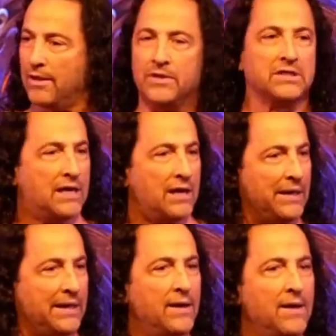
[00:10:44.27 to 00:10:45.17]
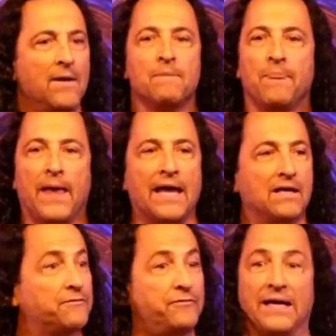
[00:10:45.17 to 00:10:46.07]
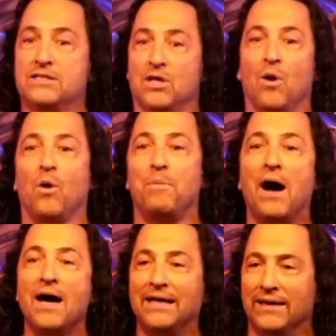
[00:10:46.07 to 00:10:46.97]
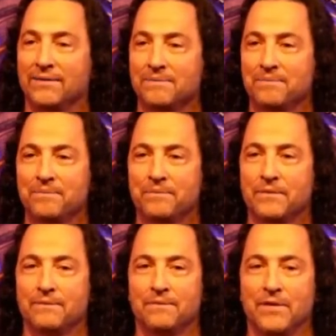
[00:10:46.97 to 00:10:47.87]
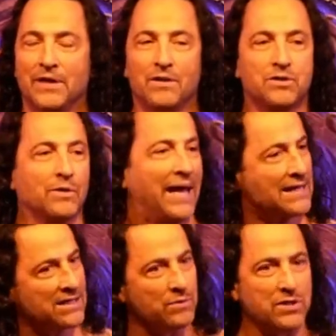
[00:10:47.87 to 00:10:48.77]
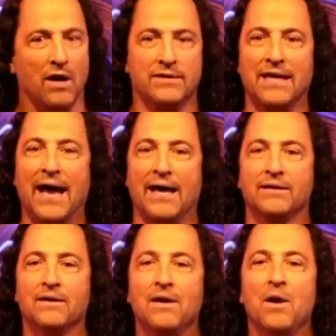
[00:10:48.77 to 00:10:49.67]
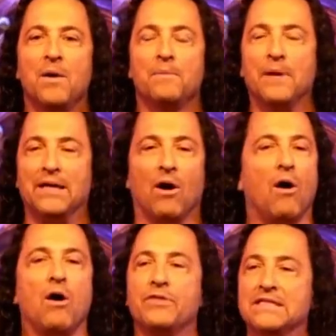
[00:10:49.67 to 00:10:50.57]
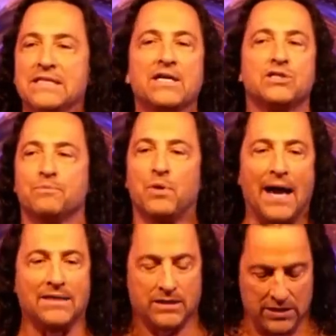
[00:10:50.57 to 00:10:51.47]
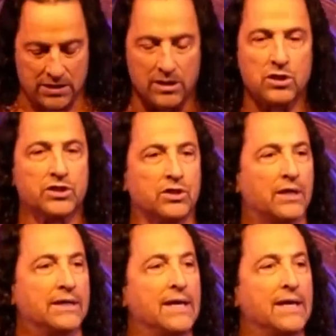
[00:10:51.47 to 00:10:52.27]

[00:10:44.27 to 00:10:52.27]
on the tummy, and it feeds the whole body. You know, so Cayce was onto that. But all these ancient practices understood